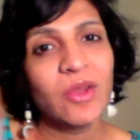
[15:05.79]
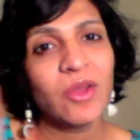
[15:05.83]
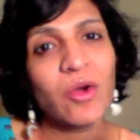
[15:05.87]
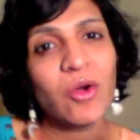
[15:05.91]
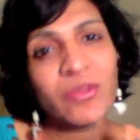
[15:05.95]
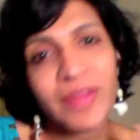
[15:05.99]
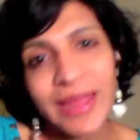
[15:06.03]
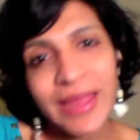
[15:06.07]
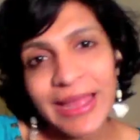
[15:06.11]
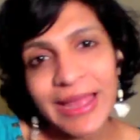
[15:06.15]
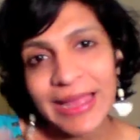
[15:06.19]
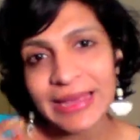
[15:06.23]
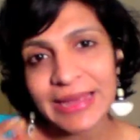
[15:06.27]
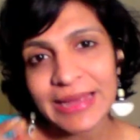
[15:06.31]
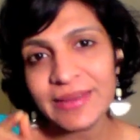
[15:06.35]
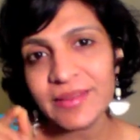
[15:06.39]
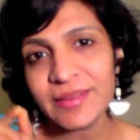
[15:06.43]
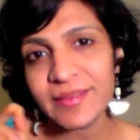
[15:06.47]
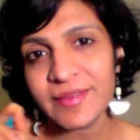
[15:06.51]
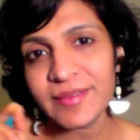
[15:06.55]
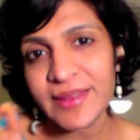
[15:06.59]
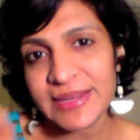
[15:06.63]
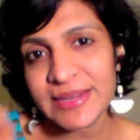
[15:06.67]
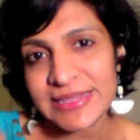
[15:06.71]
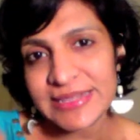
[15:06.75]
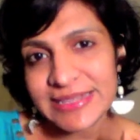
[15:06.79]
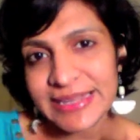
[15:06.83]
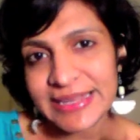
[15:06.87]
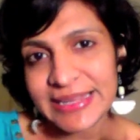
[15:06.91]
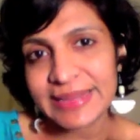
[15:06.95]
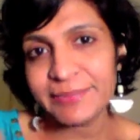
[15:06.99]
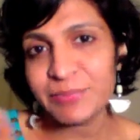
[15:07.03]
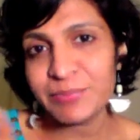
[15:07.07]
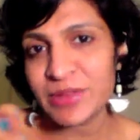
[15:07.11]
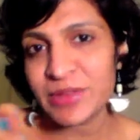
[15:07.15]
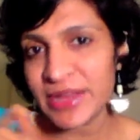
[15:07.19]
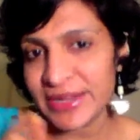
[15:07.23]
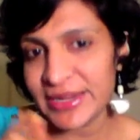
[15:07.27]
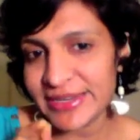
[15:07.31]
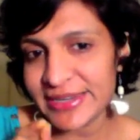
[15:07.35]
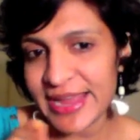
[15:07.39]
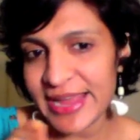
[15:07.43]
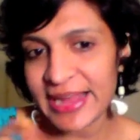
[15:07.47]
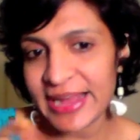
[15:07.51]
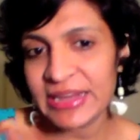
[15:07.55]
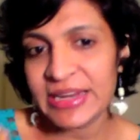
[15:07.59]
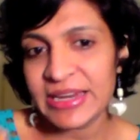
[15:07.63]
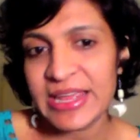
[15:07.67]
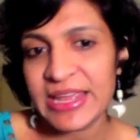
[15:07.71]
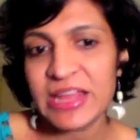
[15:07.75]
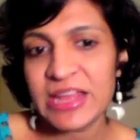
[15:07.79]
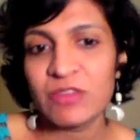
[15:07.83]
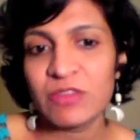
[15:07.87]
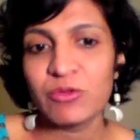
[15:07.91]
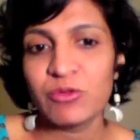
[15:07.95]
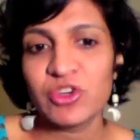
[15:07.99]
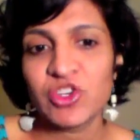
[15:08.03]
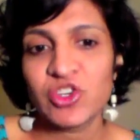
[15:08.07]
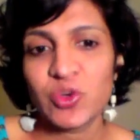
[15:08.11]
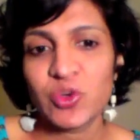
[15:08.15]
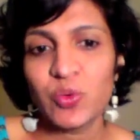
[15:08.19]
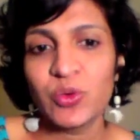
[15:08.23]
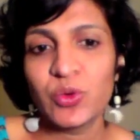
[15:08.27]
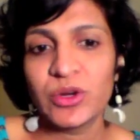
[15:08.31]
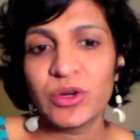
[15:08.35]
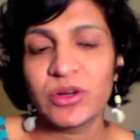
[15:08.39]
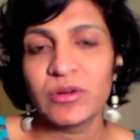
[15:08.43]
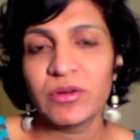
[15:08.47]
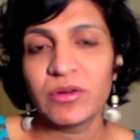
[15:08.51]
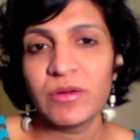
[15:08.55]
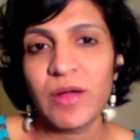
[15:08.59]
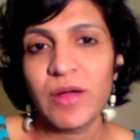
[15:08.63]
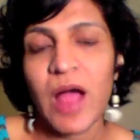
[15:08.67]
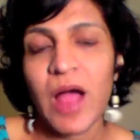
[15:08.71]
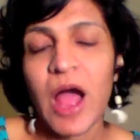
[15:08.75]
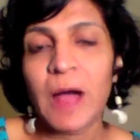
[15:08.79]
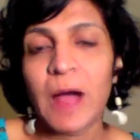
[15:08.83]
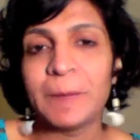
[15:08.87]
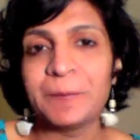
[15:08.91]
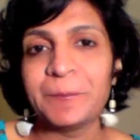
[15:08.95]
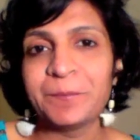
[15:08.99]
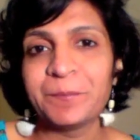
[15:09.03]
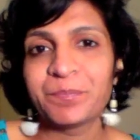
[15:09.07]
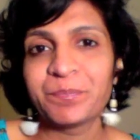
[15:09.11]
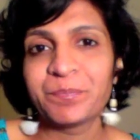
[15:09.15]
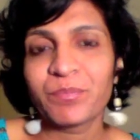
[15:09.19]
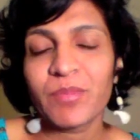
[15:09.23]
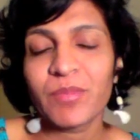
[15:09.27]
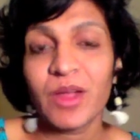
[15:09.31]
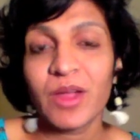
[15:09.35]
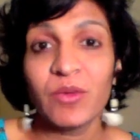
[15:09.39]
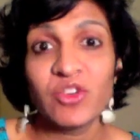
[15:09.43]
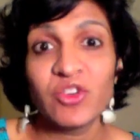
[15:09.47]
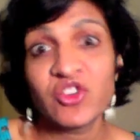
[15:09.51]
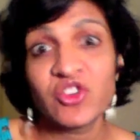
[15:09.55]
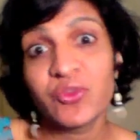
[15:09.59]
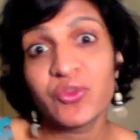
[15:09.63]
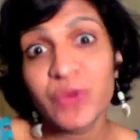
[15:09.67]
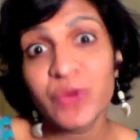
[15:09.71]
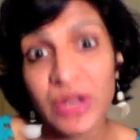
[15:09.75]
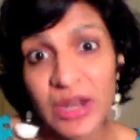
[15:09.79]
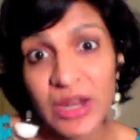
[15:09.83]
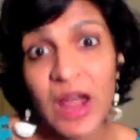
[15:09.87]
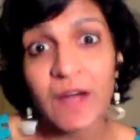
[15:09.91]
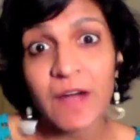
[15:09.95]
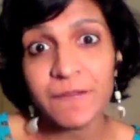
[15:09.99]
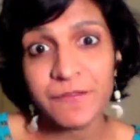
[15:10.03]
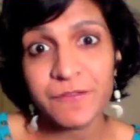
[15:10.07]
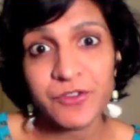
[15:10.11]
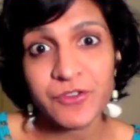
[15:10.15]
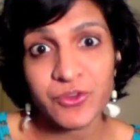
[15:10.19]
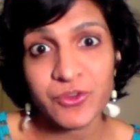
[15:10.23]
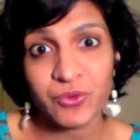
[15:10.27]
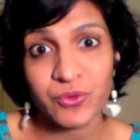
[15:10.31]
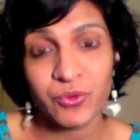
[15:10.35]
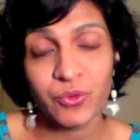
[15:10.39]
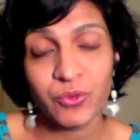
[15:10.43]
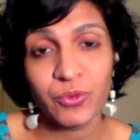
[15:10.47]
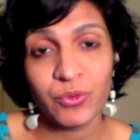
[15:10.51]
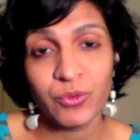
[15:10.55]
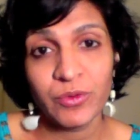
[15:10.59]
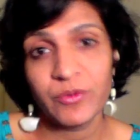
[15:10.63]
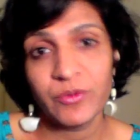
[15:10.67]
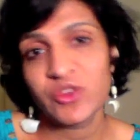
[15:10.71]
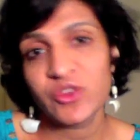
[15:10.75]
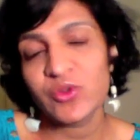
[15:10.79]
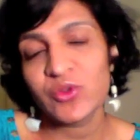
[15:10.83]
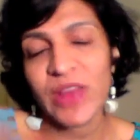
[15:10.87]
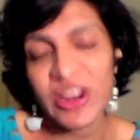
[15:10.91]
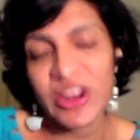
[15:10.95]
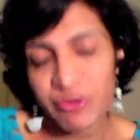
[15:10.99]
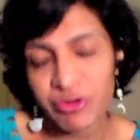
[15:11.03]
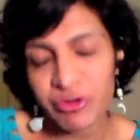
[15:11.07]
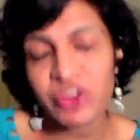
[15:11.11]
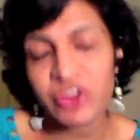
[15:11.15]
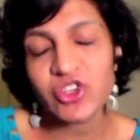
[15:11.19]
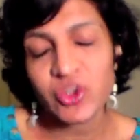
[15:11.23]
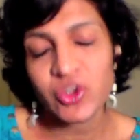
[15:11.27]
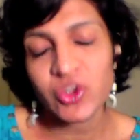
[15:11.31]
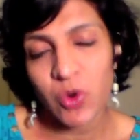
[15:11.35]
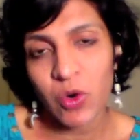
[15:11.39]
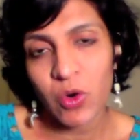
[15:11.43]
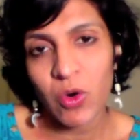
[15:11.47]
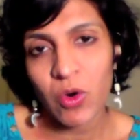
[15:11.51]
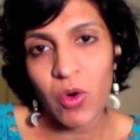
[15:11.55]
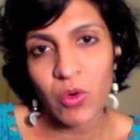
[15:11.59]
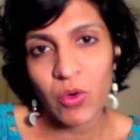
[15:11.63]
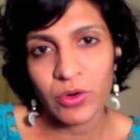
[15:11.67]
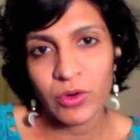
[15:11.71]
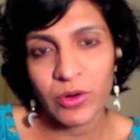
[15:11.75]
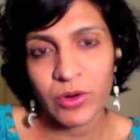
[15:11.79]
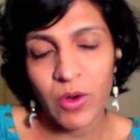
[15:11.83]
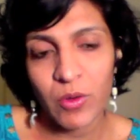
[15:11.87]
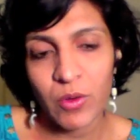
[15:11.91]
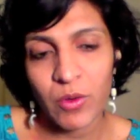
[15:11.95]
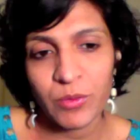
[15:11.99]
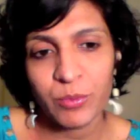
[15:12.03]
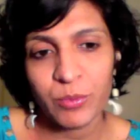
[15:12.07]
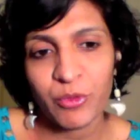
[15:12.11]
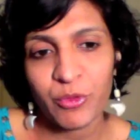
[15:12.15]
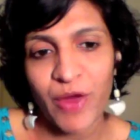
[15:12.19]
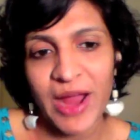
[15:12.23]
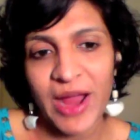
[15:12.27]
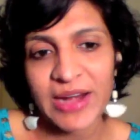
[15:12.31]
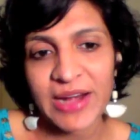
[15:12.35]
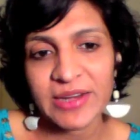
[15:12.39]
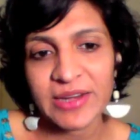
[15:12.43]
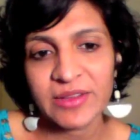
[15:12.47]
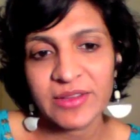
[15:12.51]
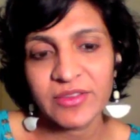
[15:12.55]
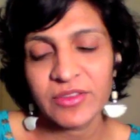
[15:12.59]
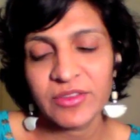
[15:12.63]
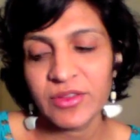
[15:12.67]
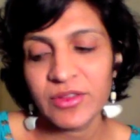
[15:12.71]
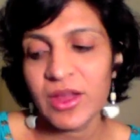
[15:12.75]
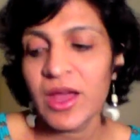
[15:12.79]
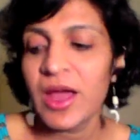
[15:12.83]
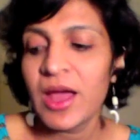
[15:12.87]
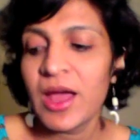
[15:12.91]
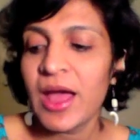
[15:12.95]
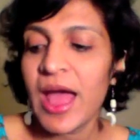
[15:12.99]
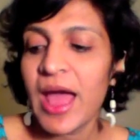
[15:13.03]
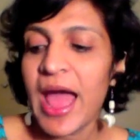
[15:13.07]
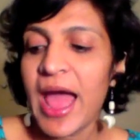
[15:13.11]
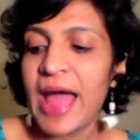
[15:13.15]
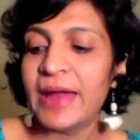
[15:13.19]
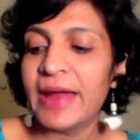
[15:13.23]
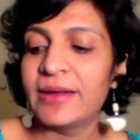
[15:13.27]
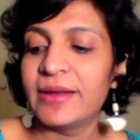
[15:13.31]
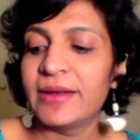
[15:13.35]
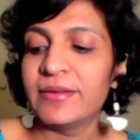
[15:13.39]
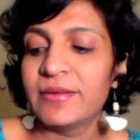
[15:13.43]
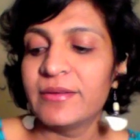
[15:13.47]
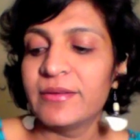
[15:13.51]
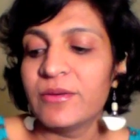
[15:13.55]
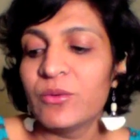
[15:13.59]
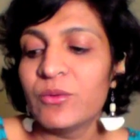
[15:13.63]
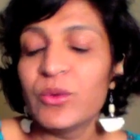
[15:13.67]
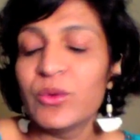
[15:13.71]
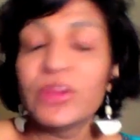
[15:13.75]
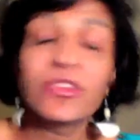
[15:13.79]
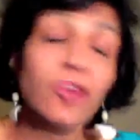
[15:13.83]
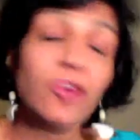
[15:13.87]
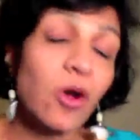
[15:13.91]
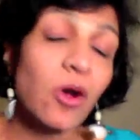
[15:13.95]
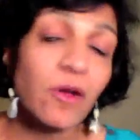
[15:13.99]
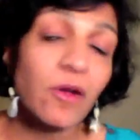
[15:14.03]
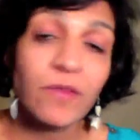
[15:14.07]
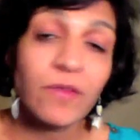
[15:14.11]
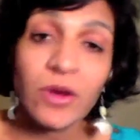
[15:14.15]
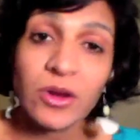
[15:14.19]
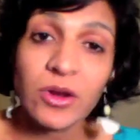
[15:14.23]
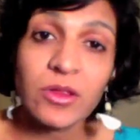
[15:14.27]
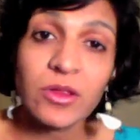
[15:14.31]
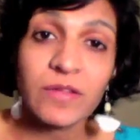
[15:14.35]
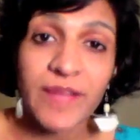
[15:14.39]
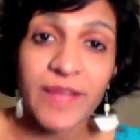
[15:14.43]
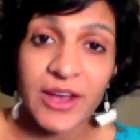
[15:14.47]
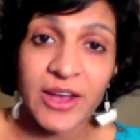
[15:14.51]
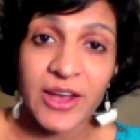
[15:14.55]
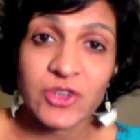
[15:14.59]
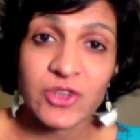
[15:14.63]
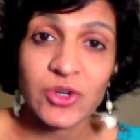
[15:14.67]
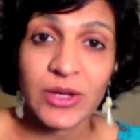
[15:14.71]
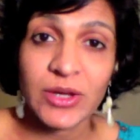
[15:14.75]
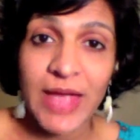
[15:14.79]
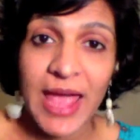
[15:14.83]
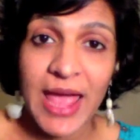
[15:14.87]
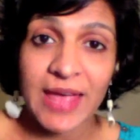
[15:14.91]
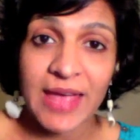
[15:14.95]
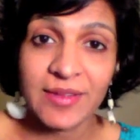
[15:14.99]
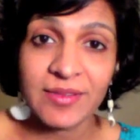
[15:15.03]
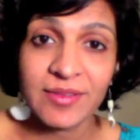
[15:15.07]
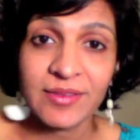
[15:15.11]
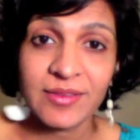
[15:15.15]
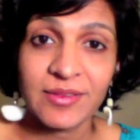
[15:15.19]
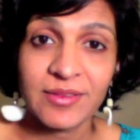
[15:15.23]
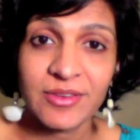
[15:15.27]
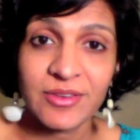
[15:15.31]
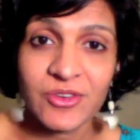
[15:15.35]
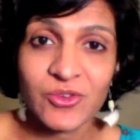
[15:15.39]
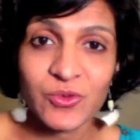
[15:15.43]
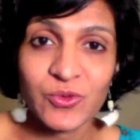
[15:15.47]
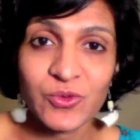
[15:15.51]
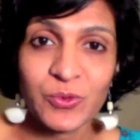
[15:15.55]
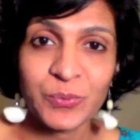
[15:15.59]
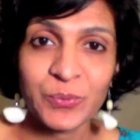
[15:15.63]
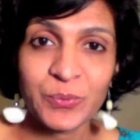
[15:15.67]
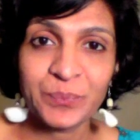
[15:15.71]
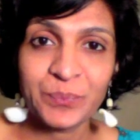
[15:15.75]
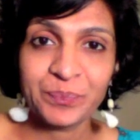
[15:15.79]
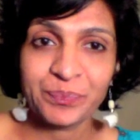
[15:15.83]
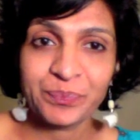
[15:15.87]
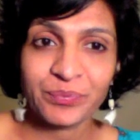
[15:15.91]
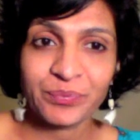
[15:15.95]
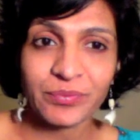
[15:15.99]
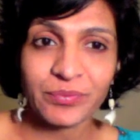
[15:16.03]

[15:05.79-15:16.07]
those hints and tips and techniques which you would love to, which will enrich your own practice, and will solve lots of actual cases too.